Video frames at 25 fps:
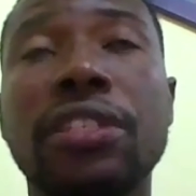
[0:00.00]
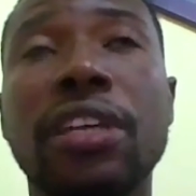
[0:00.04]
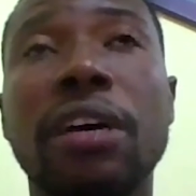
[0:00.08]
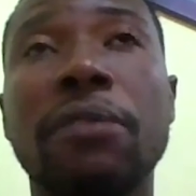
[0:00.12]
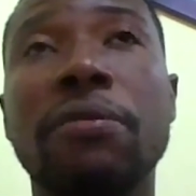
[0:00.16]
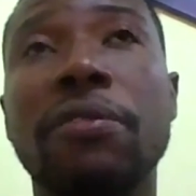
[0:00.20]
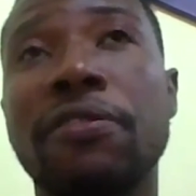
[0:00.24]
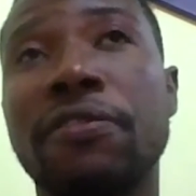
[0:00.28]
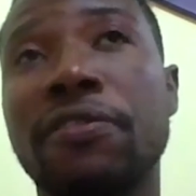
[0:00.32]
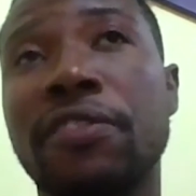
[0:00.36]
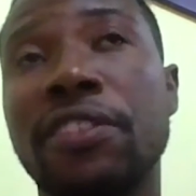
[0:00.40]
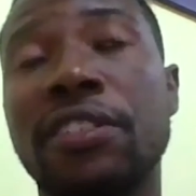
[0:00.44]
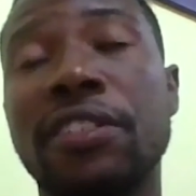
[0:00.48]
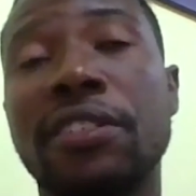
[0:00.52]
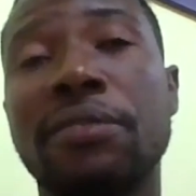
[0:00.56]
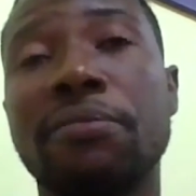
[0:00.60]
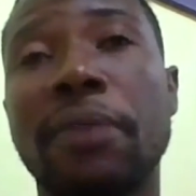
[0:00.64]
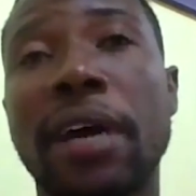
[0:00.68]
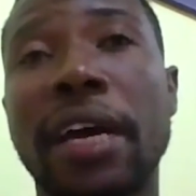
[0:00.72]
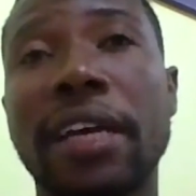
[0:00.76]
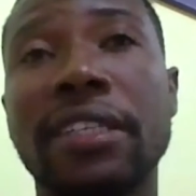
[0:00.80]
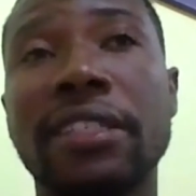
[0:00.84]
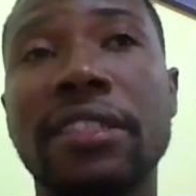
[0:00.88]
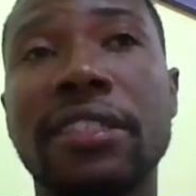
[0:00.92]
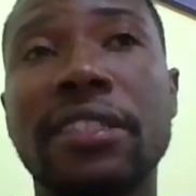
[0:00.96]
some of these
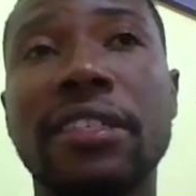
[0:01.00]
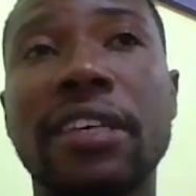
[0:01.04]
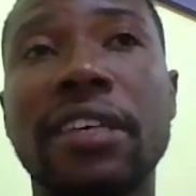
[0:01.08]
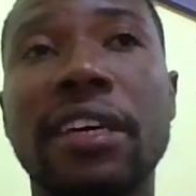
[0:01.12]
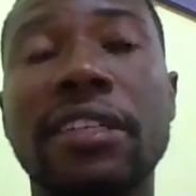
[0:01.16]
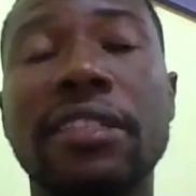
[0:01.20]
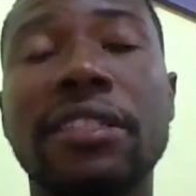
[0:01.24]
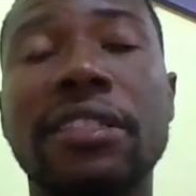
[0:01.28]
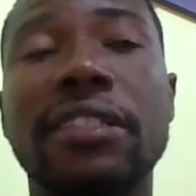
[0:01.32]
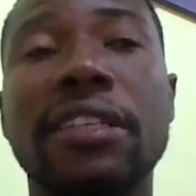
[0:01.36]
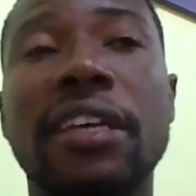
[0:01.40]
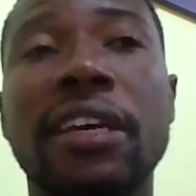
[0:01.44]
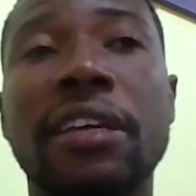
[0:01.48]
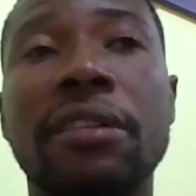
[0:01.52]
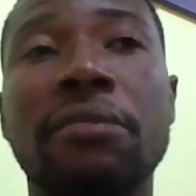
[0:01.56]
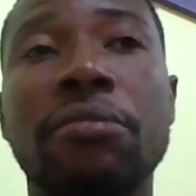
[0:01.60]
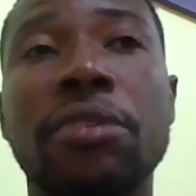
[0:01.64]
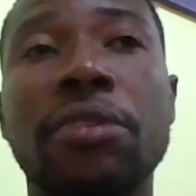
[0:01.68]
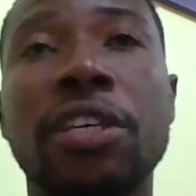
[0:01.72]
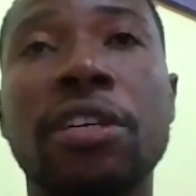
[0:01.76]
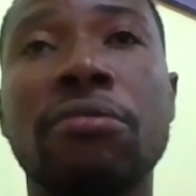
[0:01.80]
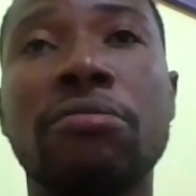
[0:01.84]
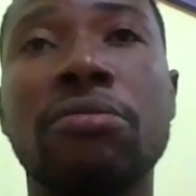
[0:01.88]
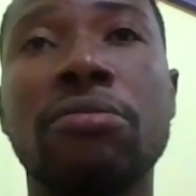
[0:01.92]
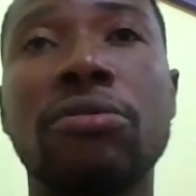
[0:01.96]
mindsets and
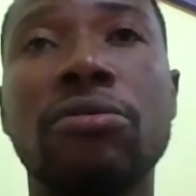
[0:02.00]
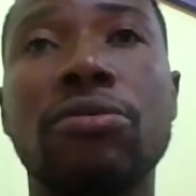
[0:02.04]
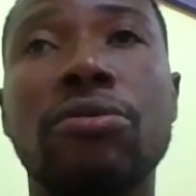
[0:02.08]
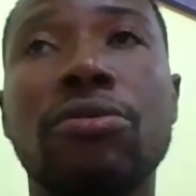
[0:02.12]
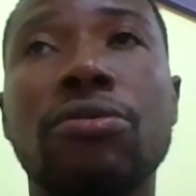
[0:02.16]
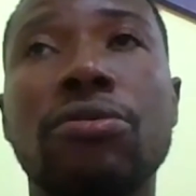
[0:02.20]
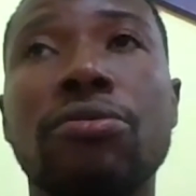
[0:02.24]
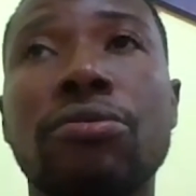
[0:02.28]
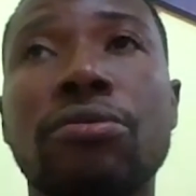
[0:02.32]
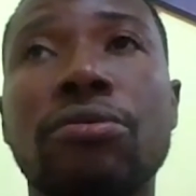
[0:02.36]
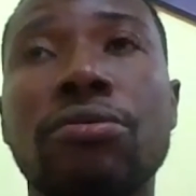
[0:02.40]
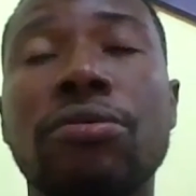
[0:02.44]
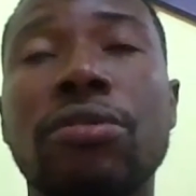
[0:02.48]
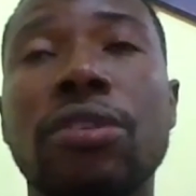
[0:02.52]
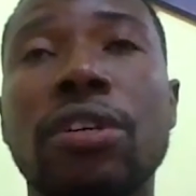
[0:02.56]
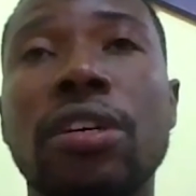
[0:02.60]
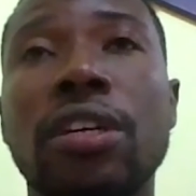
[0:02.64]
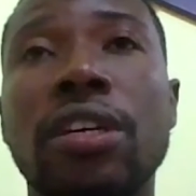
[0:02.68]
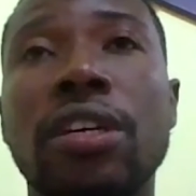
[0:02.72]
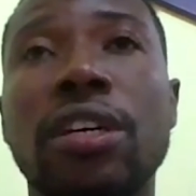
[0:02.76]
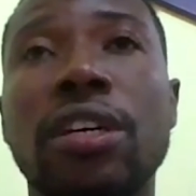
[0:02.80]
be able to